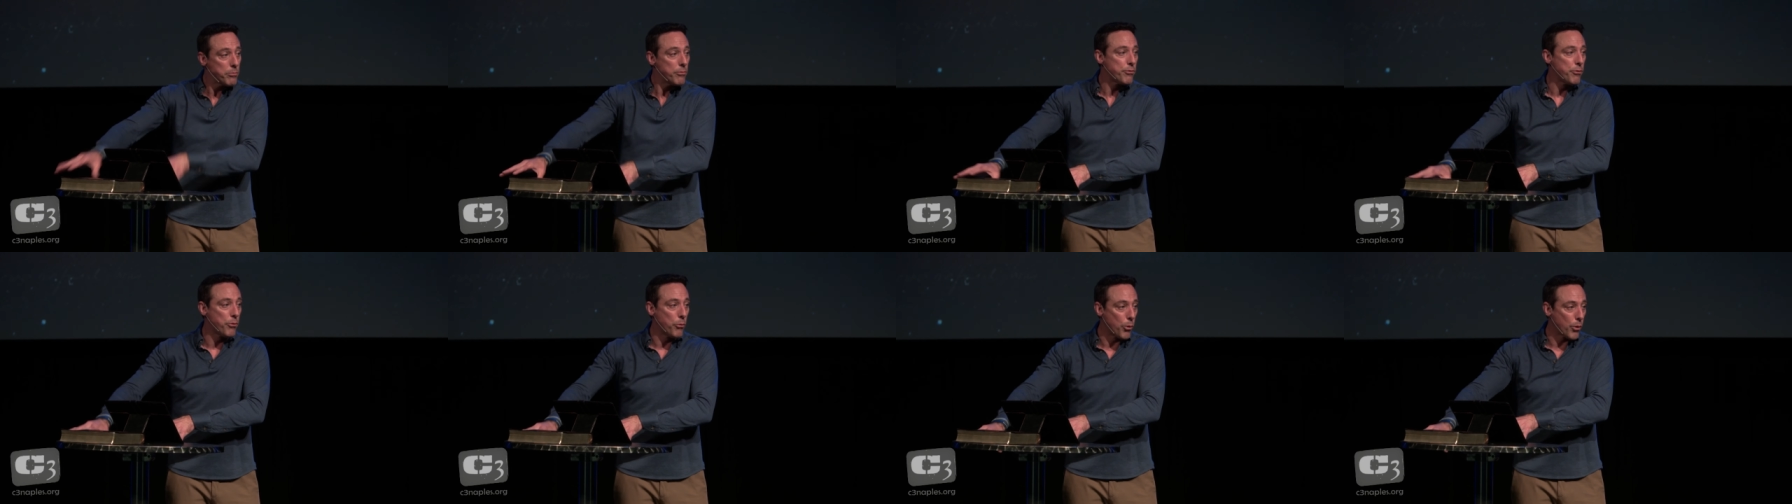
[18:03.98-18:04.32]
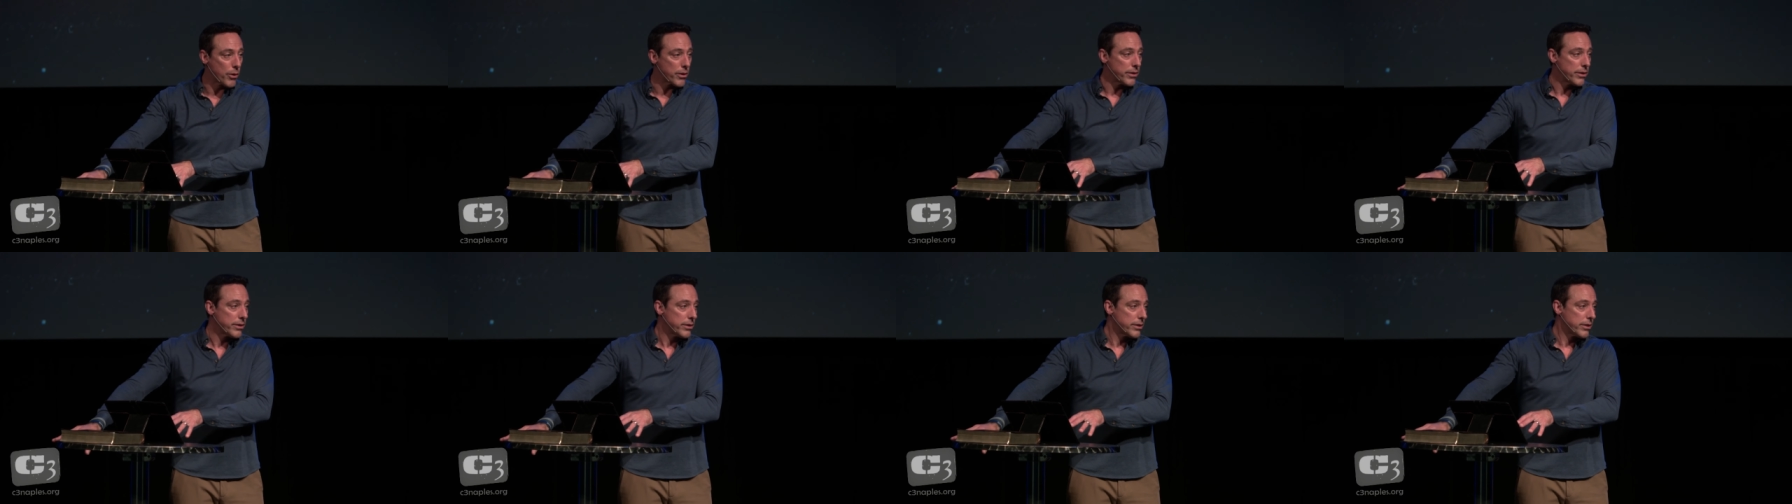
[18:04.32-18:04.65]
for.
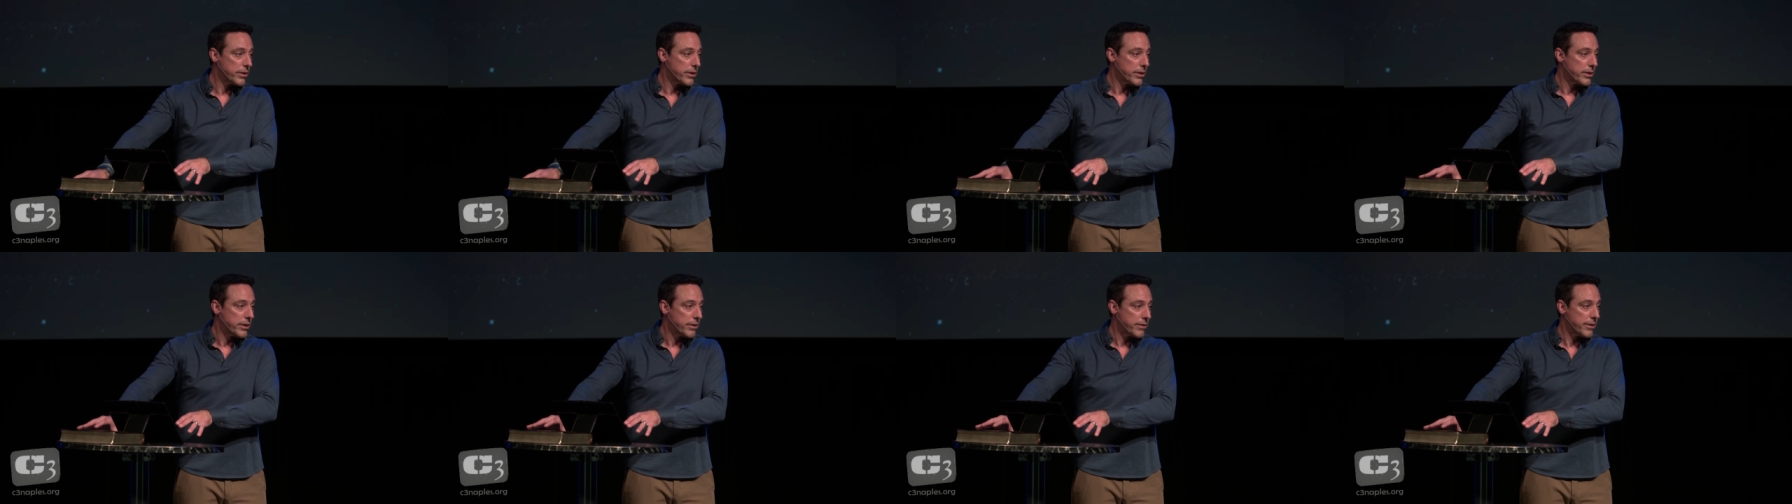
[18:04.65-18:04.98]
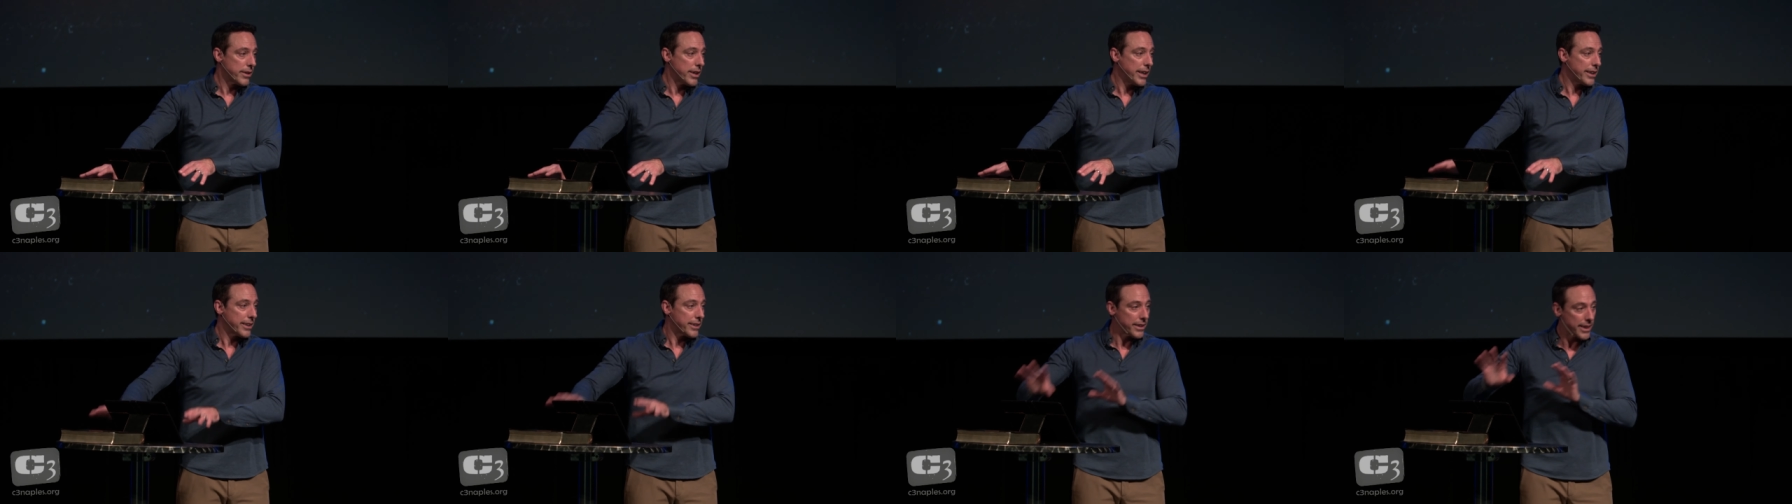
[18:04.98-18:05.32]

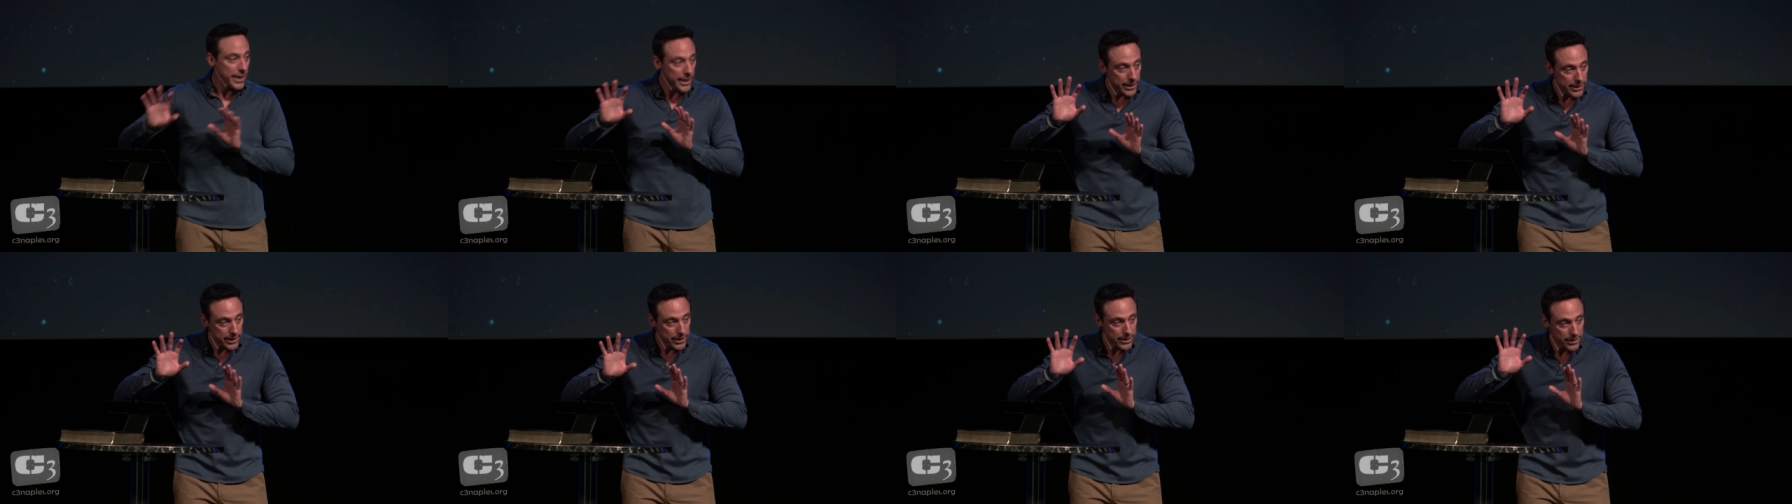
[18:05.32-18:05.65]
Right? Like,